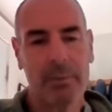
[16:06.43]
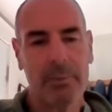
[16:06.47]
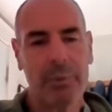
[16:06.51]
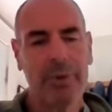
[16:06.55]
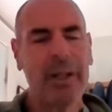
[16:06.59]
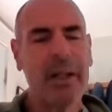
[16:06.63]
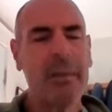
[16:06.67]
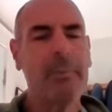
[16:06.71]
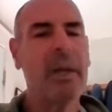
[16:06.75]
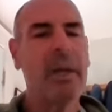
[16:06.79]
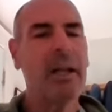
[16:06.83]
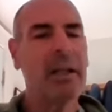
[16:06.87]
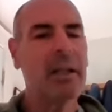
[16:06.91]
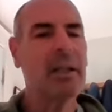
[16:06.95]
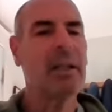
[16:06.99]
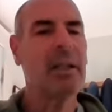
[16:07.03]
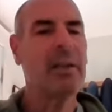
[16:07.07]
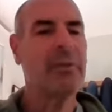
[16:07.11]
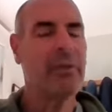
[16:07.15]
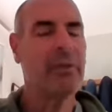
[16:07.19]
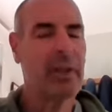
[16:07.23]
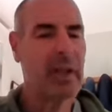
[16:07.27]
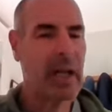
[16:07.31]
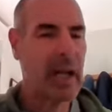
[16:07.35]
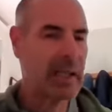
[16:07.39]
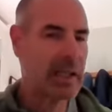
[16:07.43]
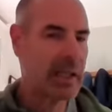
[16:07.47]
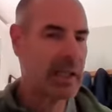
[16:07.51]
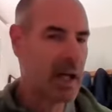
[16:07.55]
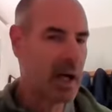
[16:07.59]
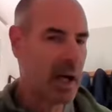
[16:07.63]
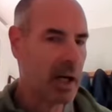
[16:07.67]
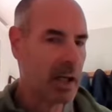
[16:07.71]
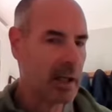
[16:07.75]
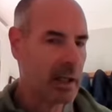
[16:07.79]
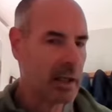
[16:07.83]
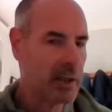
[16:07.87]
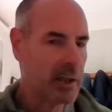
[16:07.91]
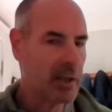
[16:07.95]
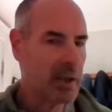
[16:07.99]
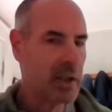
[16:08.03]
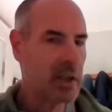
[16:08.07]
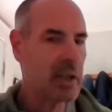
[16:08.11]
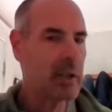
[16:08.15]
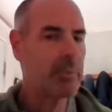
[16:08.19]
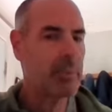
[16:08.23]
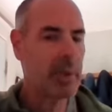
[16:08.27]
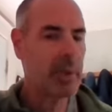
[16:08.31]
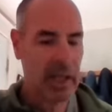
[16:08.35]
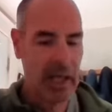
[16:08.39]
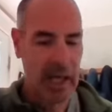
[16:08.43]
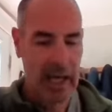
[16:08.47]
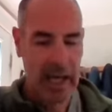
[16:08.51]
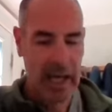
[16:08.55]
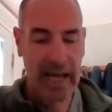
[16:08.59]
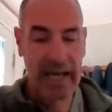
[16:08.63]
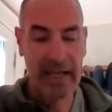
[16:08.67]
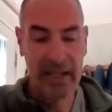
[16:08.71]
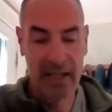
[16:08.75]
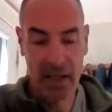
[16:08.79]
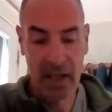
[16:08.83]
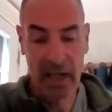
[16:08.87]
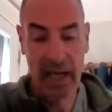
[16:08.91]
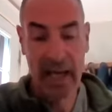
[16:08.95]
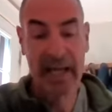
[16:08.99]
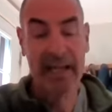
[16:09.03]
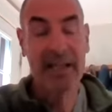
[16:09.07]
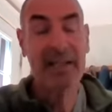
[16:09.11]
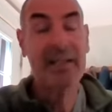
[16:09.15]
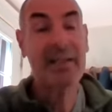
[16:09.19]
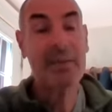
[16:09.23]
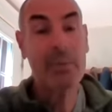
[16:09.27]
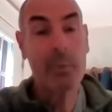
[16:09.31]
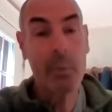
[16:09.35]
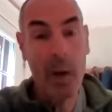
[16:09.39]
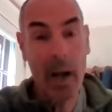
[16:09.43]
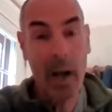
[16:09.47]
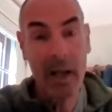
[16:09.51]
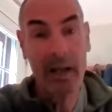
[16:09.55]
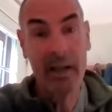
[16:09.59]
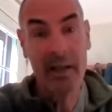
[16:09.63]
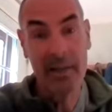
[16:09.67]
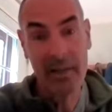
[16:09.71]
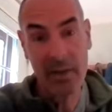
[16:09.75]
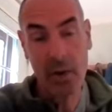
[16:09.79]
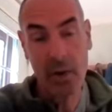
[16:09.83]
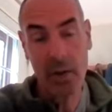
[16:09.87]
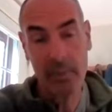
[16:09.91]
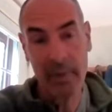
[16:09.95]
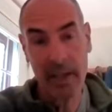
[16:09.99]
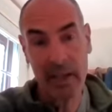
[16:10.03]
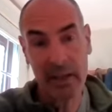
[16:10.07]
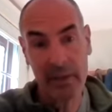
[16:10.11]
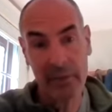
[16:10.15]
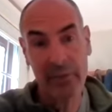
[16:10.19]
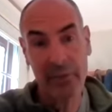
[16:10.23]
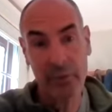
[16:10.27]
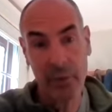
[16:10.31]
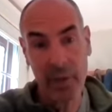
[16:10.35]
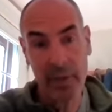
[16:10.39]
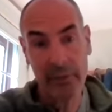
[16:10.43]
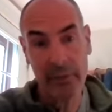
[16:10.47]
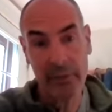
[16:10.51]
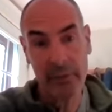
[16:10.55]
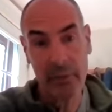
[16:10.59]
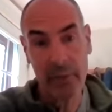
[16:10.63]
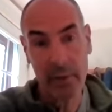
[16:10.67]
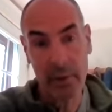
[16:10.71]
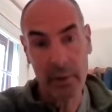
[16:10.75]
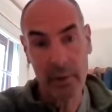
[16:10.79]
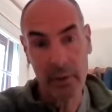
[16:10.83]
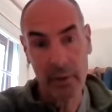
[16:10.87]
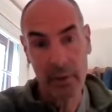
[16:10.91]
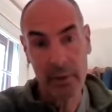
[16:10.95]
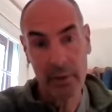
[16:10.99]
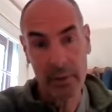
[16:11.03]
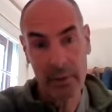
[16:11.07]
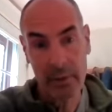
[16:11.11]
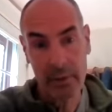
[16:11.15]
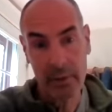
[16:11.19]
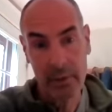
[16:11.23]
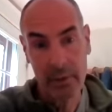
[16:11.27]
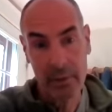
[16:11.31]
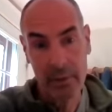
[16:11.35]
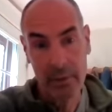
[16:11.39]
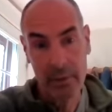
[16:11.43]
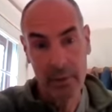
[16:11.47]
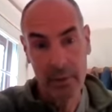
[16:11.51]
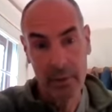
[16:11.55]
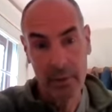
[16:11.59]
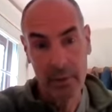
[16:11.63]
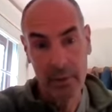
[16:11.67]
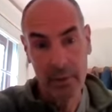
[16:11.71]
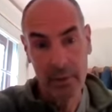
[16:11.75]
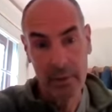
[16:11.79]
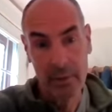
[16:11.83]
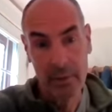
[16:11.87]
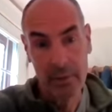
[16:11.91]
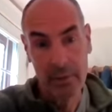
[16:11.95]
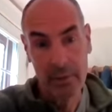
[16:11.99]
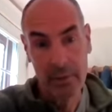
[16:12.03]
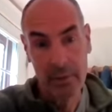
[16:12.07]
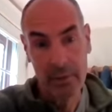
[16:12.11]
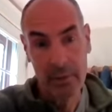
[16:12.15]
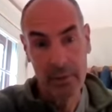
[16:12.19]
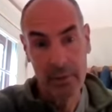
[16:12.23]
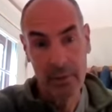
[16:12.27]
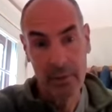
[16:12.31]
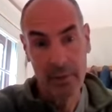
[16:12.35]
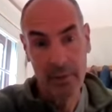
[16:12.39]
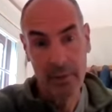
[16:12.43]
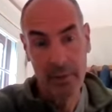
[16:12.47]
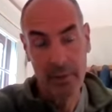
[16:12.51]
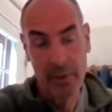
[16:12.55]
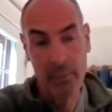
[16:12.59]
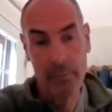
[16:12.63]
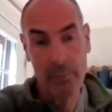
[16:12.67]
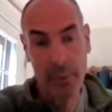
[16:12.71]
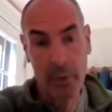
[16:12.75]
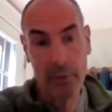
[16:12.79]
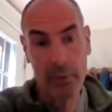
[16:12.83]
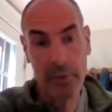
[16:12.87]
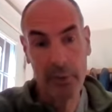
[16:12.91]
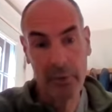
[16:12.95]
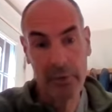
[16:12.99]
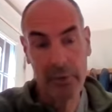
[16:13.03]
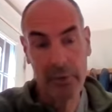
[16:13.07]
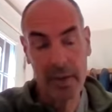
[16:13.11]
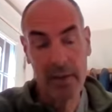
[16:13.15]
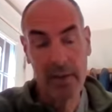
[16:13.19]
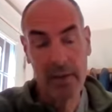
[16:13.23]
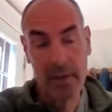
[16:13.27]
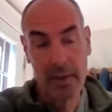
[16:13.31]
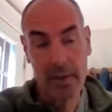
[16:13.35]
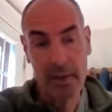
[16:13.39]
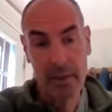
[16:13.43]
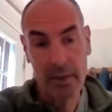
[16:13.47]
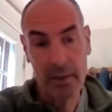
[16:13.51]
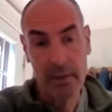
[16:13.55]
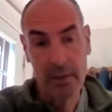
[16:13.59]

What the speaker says: Primarily for gynecology, but and as well as gallbladder 44. So both of these.